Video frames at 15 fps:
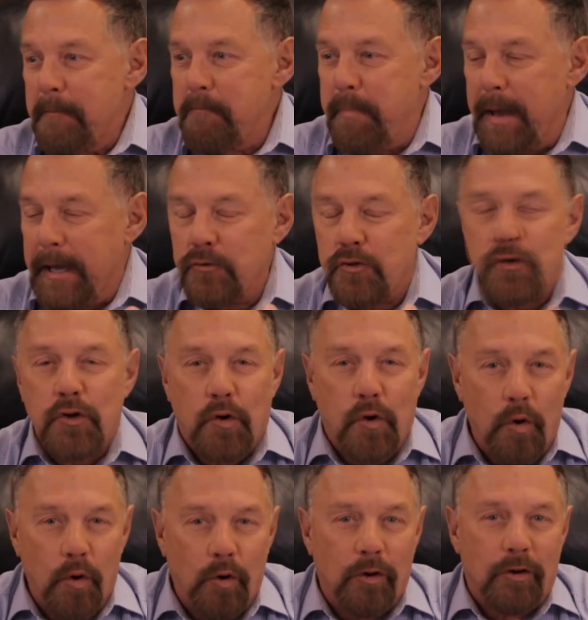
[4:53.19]
been
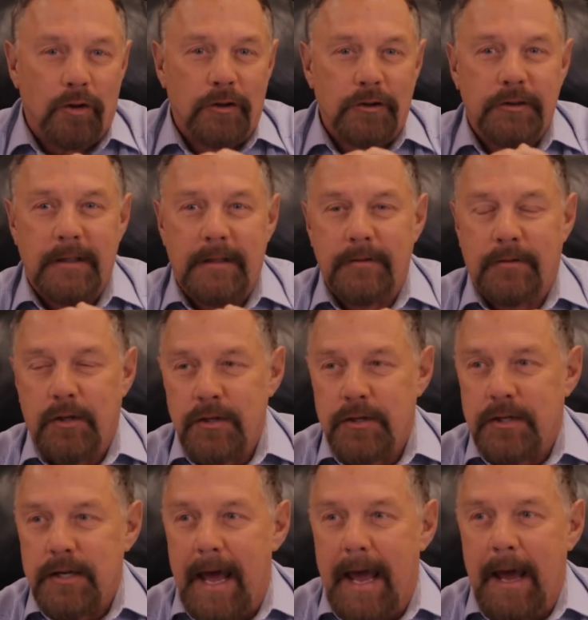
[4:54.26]
schooled to
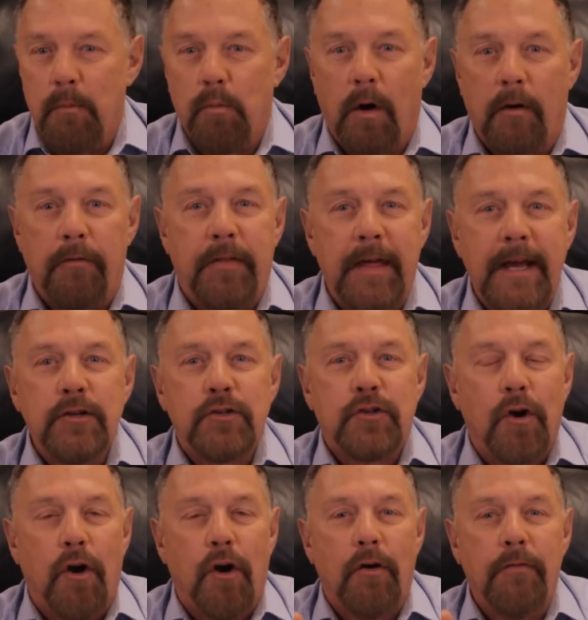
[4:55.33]
say, well,
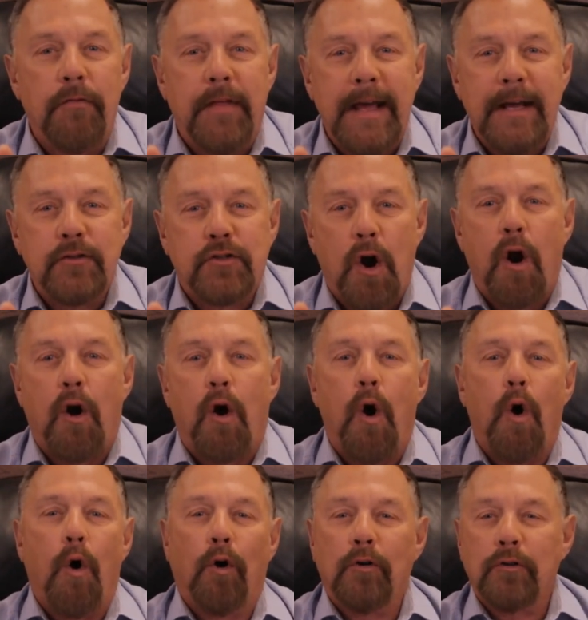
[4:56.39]
these are these are
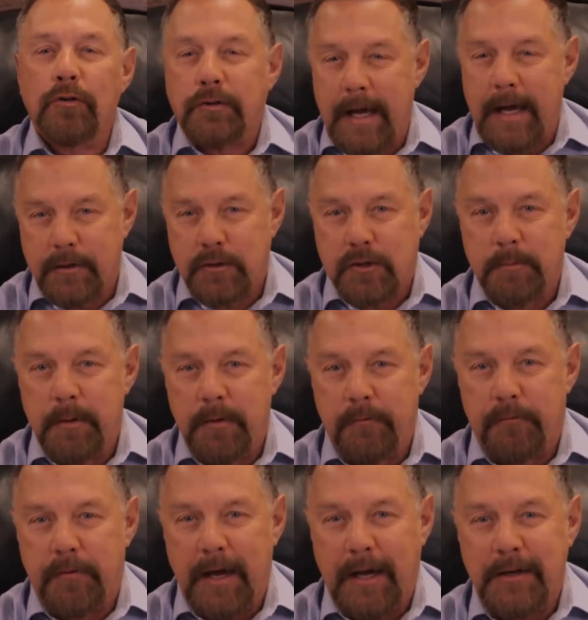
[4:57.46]
Old
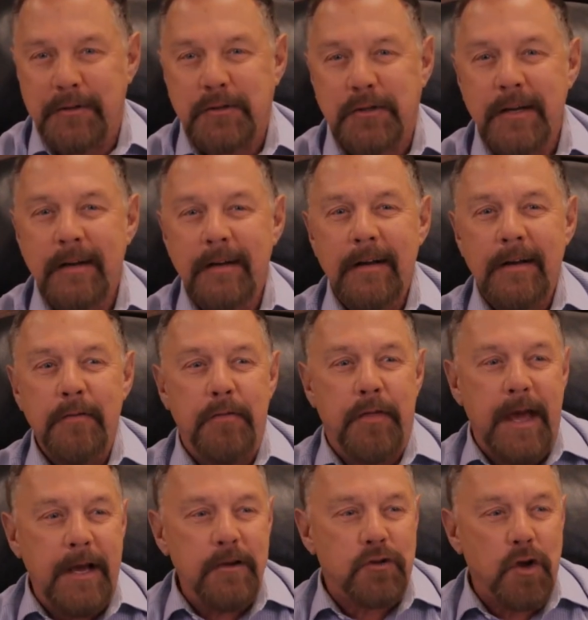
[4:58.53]
Testament feasts,
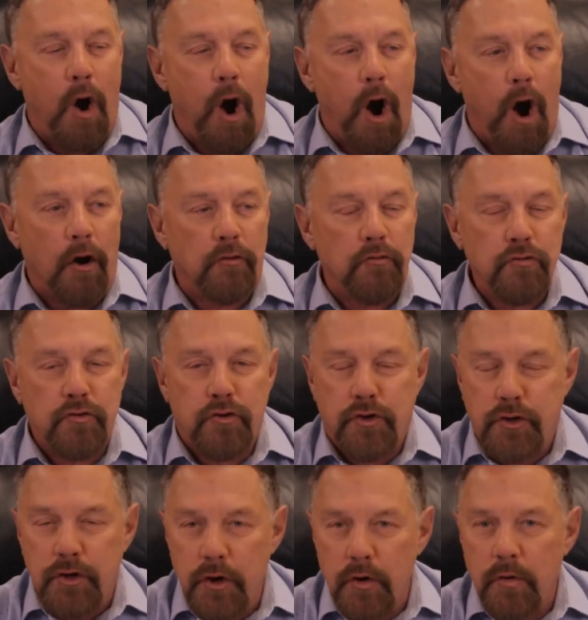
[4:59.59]
these are
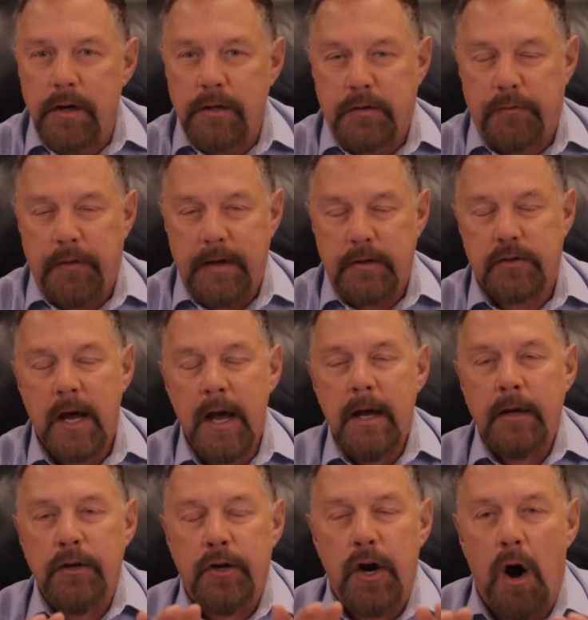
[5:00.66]
Jewish feasts.
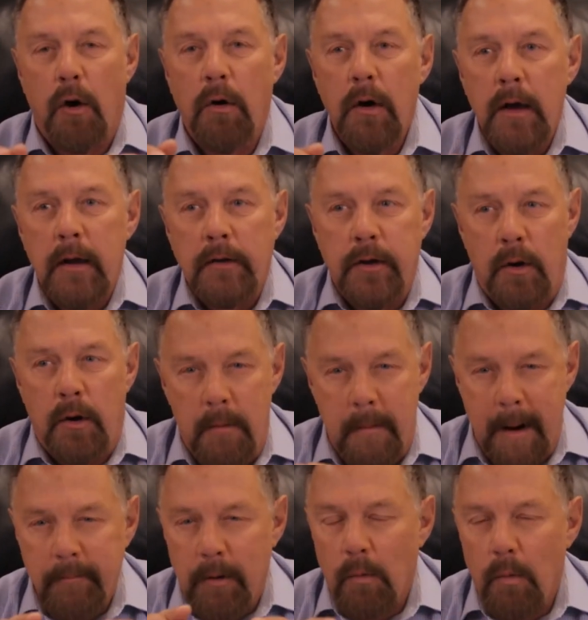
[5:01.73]
You know, you
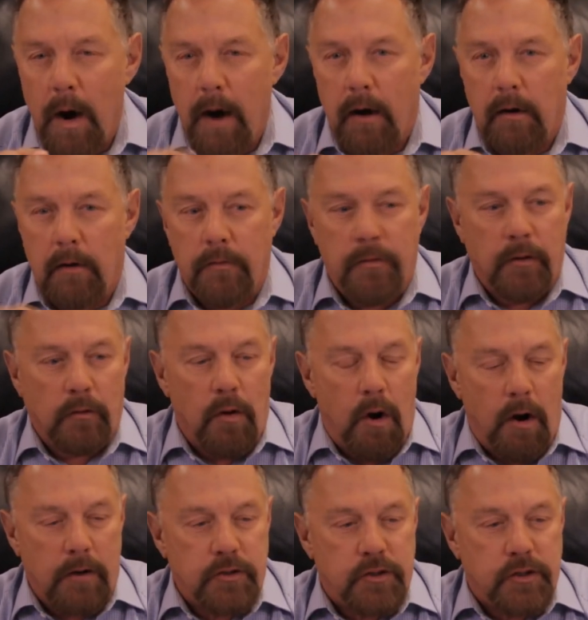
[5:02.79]
remember where the Lord